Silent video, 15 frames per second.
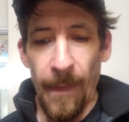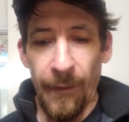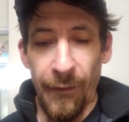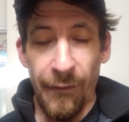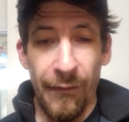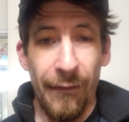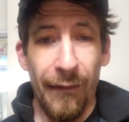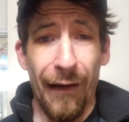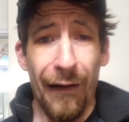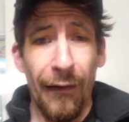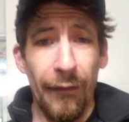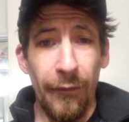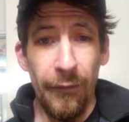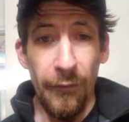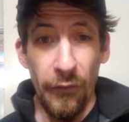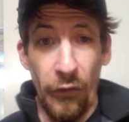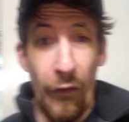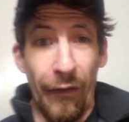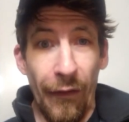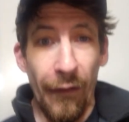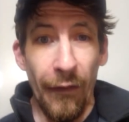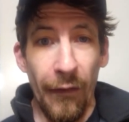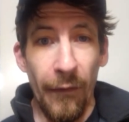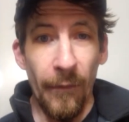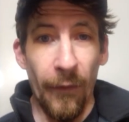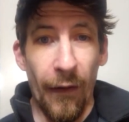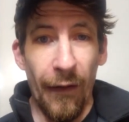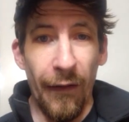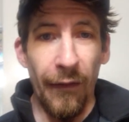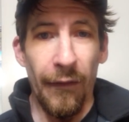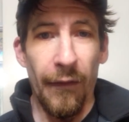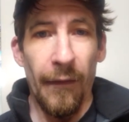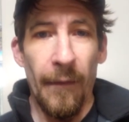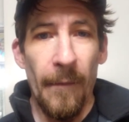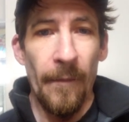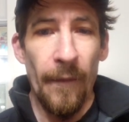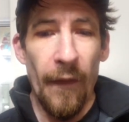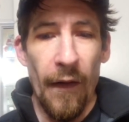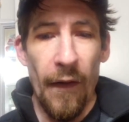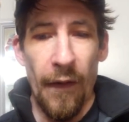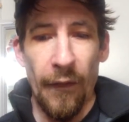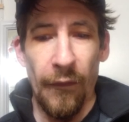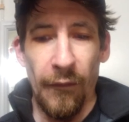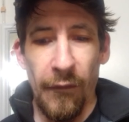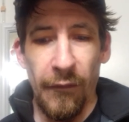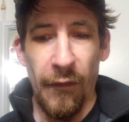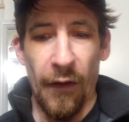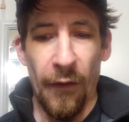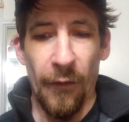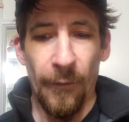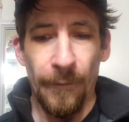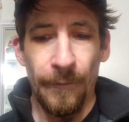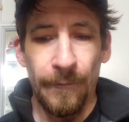You just gotta look it up, right? So